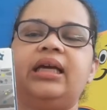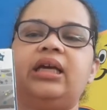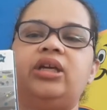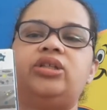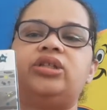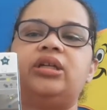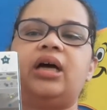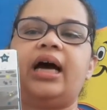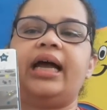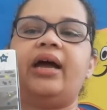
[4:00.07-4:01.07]
kitchen.
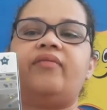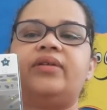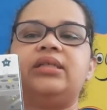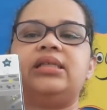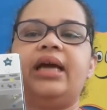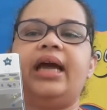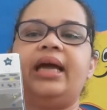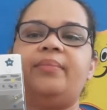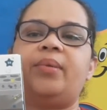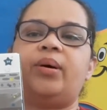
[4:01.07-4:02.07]
I have a
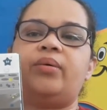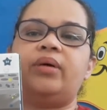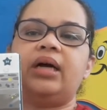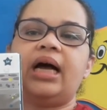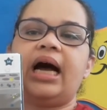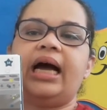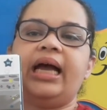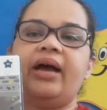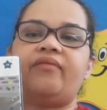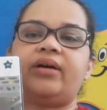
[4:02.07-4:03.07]
table. I
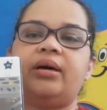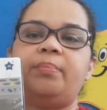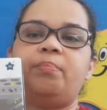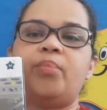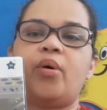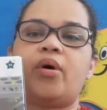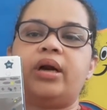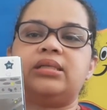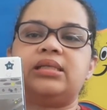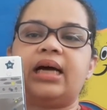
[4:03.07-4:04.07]
have
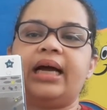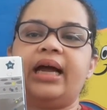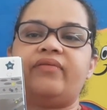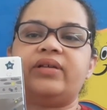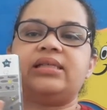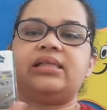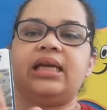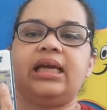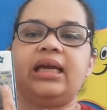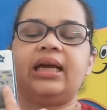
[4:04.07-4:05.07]
cupboards. I have a
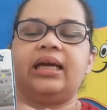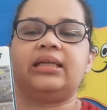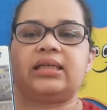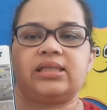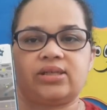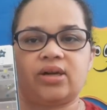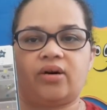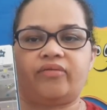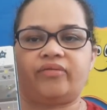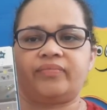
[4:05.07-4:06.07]
sink and a
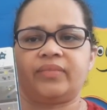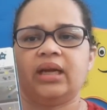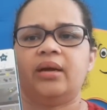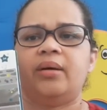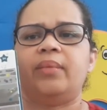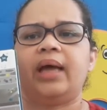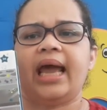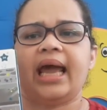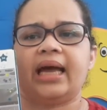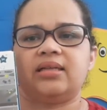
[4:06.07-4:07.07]
stove.
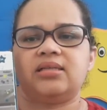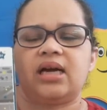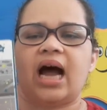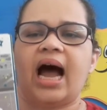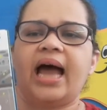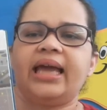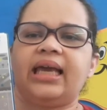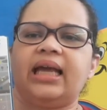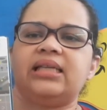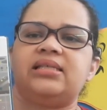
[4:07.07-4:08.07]
And I
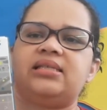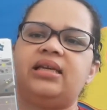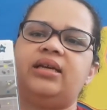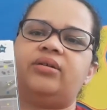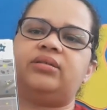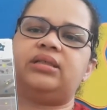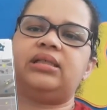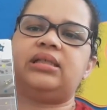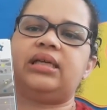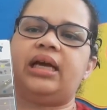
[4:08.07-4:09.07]
can see on
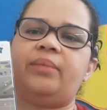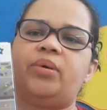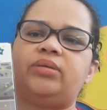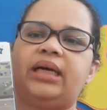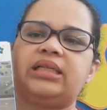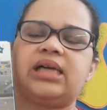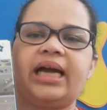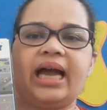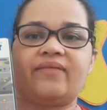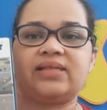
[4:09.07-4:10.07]
this table that I
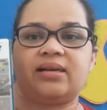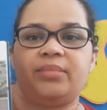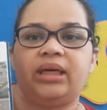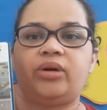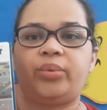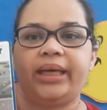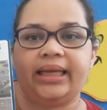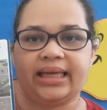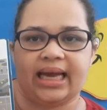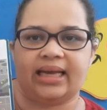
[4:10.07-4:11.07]
have some
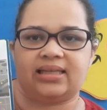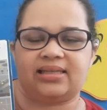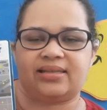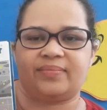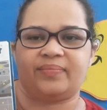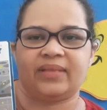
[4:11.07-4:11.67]
ingredients